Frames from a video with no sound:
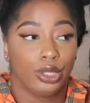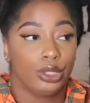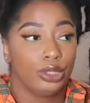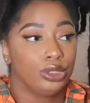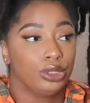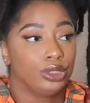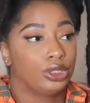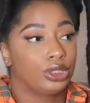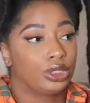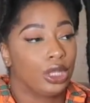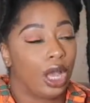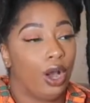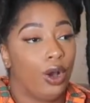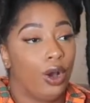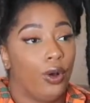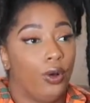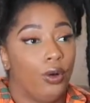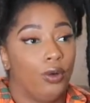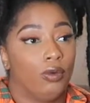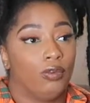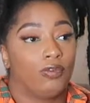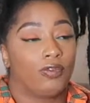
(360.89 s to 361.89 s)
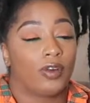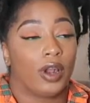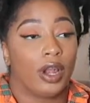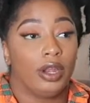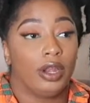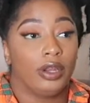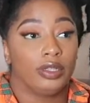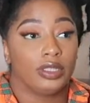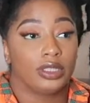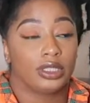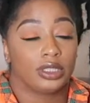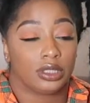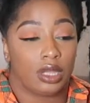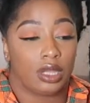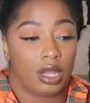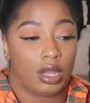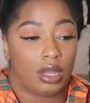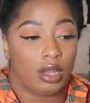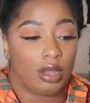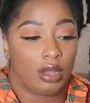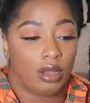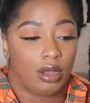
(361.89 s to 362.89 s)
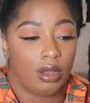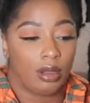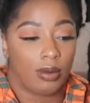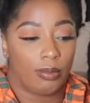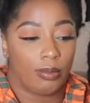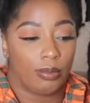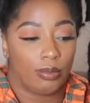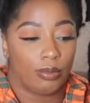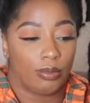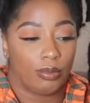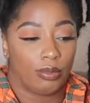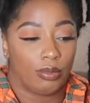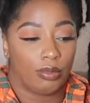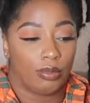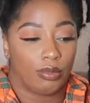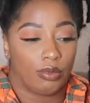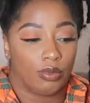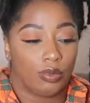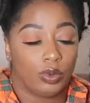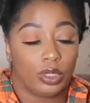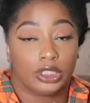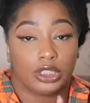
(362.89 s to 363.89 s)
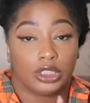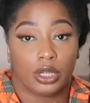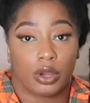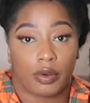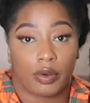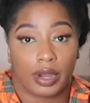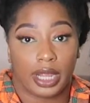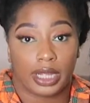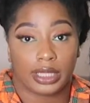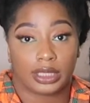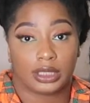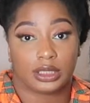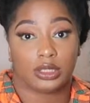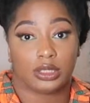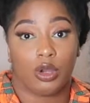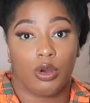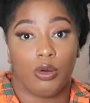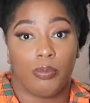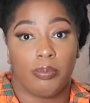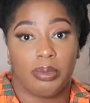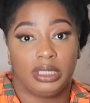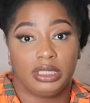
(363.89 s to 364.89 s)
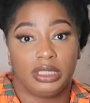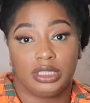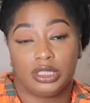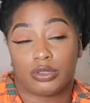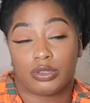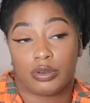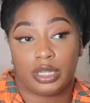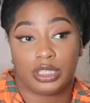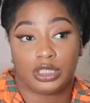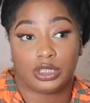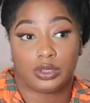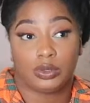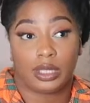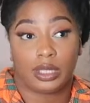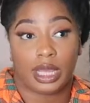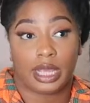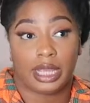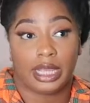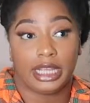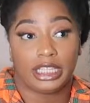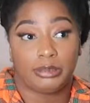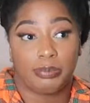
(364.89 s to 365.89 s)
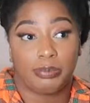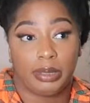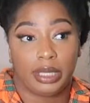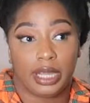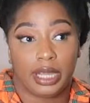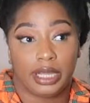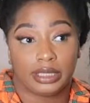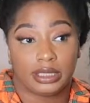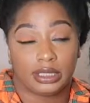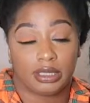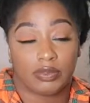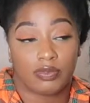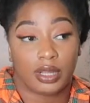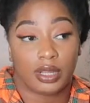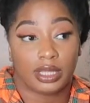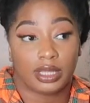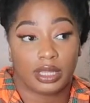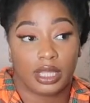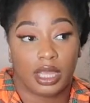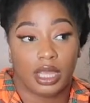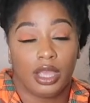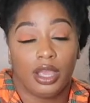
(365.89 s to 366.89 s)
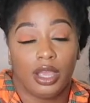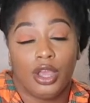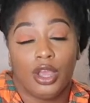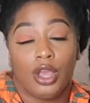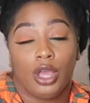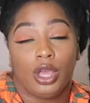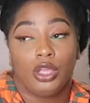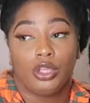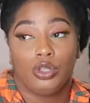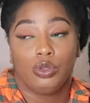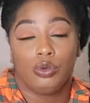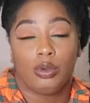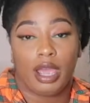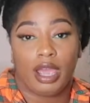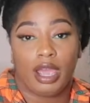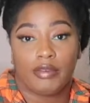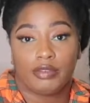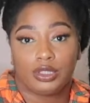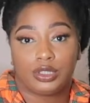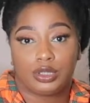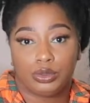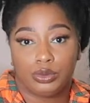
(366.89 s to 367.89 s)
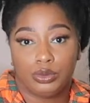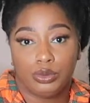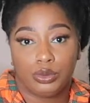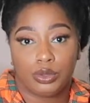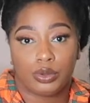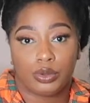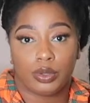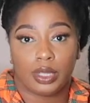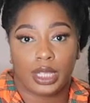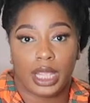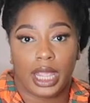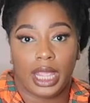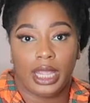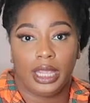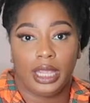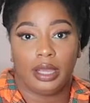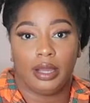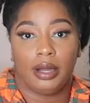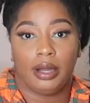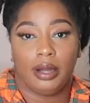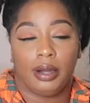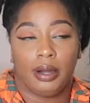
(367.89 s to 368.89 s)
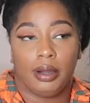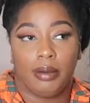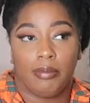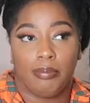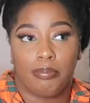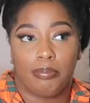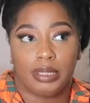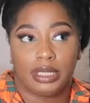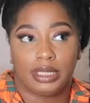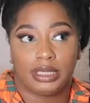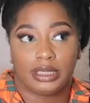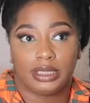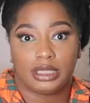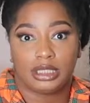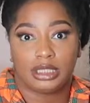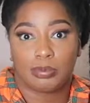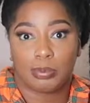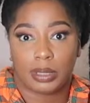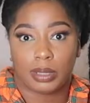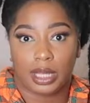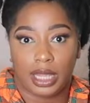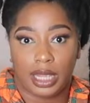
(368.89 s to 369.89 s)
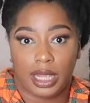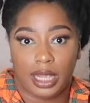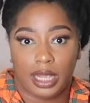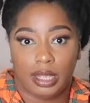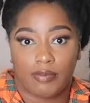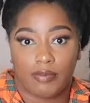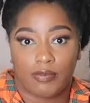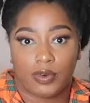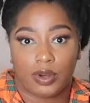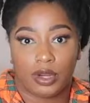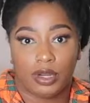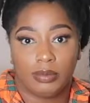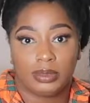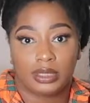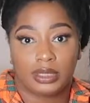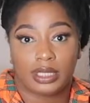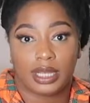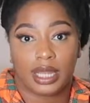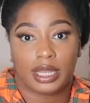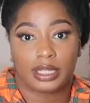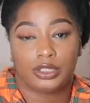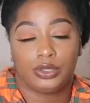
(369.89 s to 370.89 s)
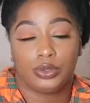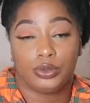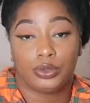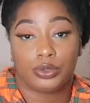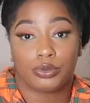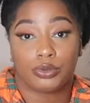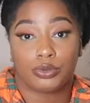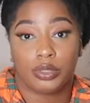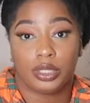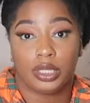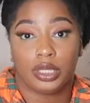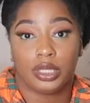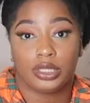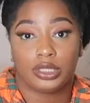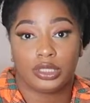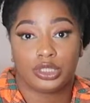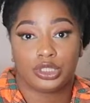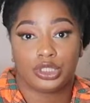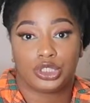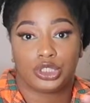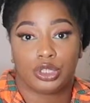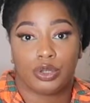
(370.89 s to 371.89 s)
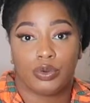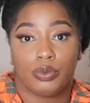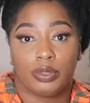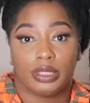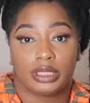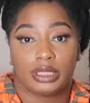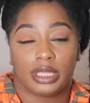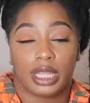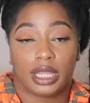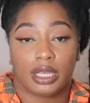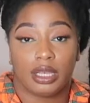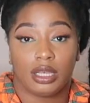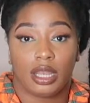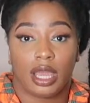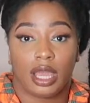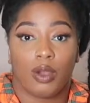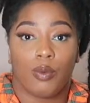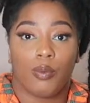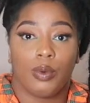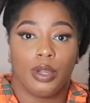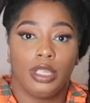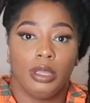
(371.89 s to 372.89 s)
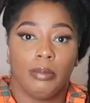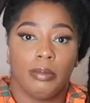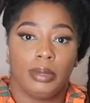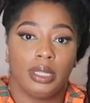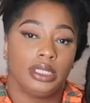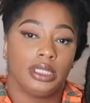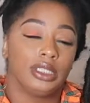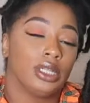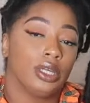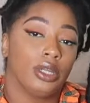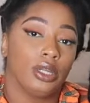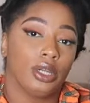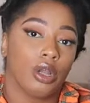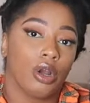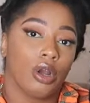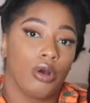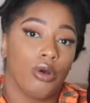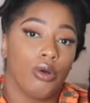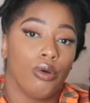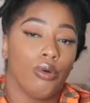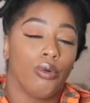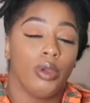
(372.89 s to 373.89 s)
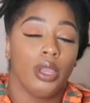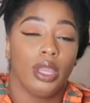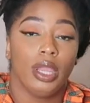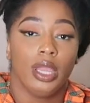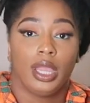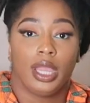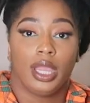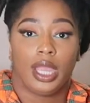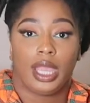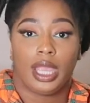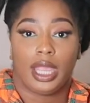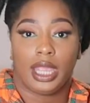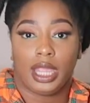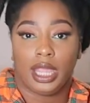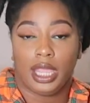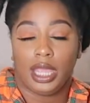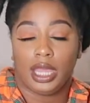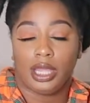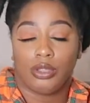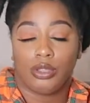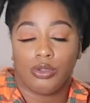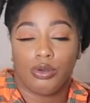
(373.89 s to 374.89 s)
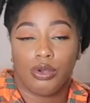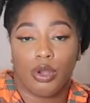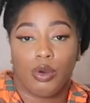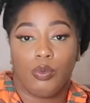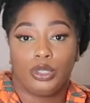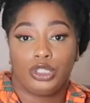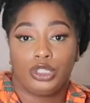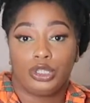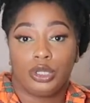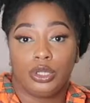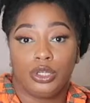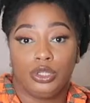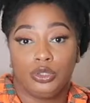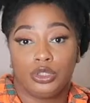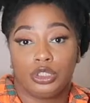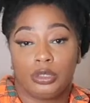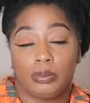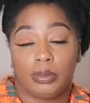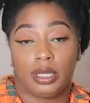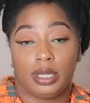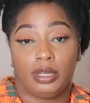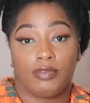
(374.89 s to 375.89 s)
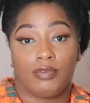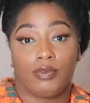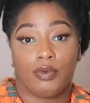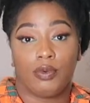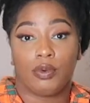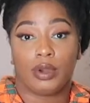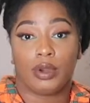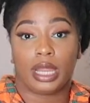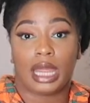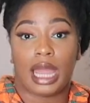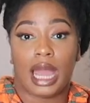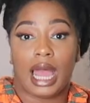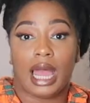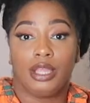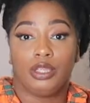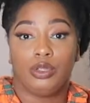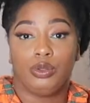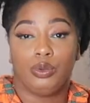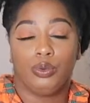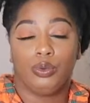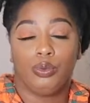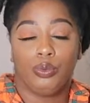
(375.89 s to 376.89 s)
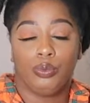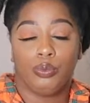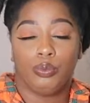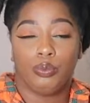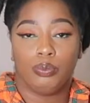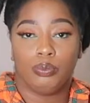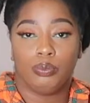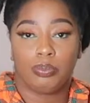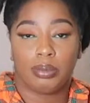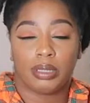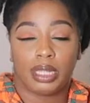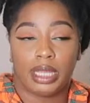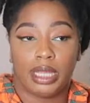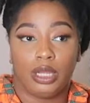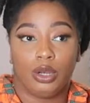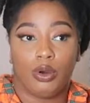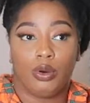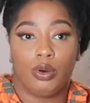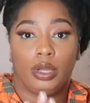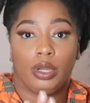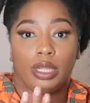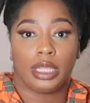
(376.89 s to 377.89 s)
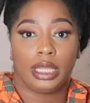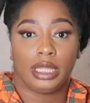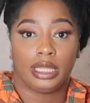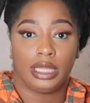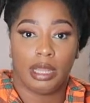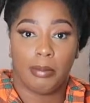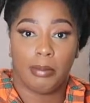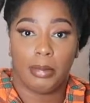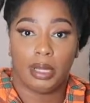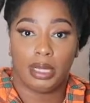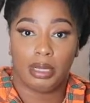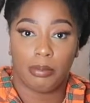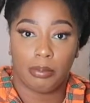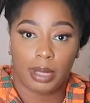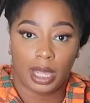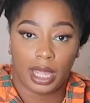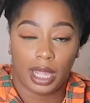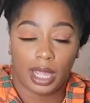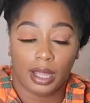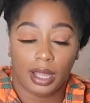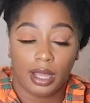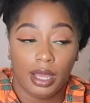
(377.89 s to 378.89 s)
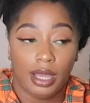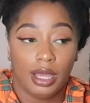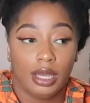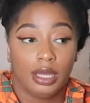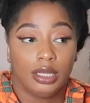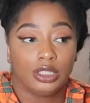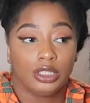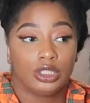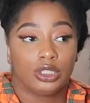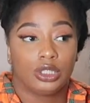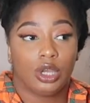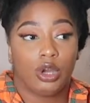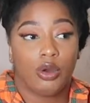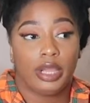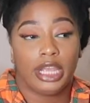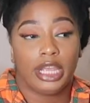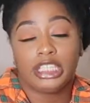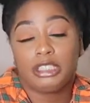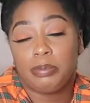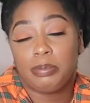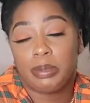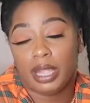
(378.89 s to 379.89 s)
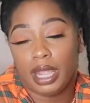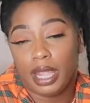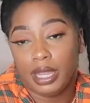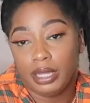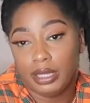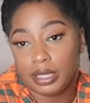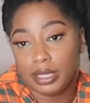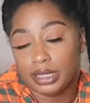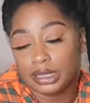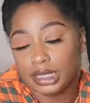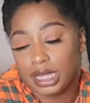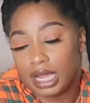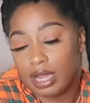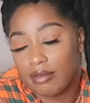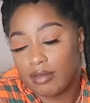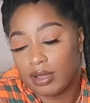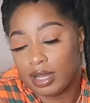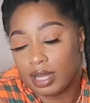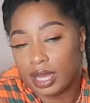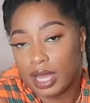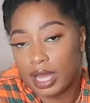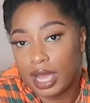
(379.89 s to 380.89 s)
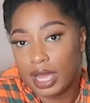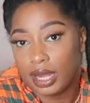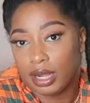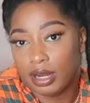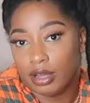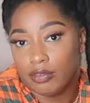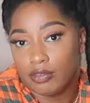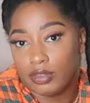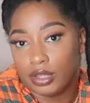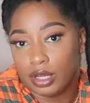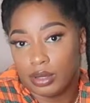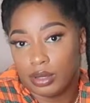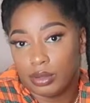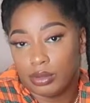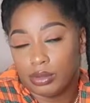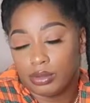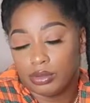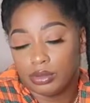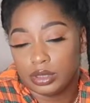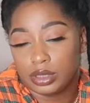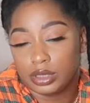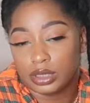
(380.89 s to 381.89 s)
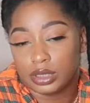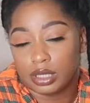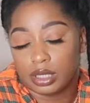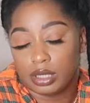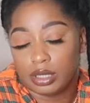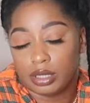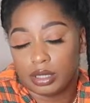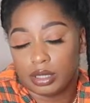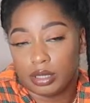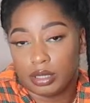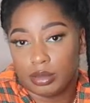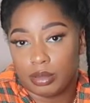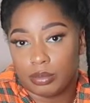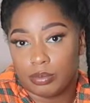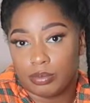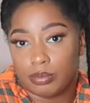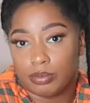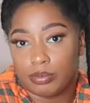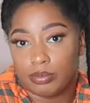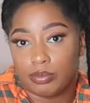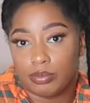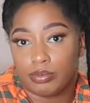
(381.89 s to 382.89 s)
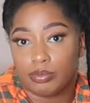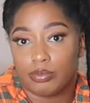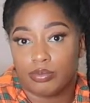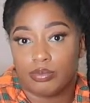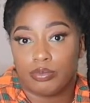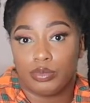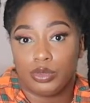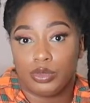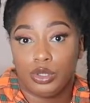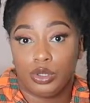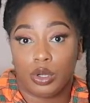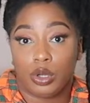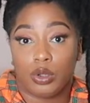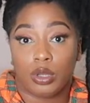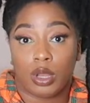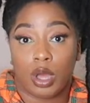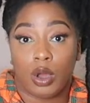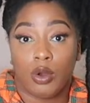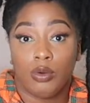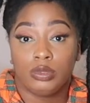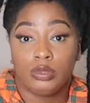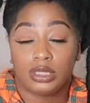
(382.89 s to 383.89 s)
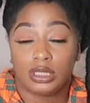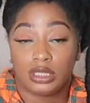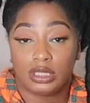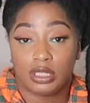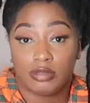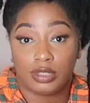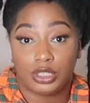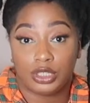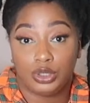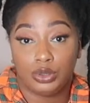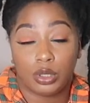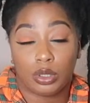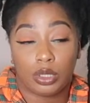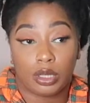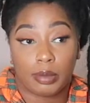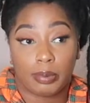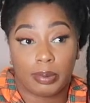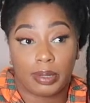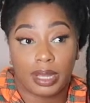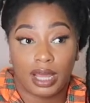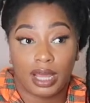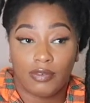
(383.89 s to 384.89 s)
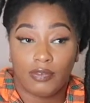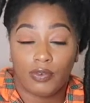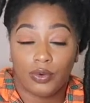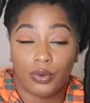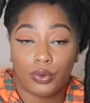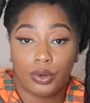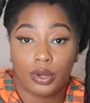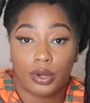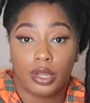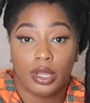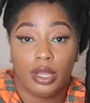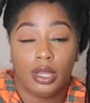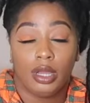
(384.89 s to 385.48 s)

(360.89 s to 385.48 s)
So first was the grants. So business grants through like SBA and stuff like that. You have to create a business plan for up to like 2 to 3 years to show exactly like where your money is gonna go, and you know what you're gonna use the money for, and how you plan on getting that money back. So SBA does have a lot of those you know, loans and stuff that you can apply for.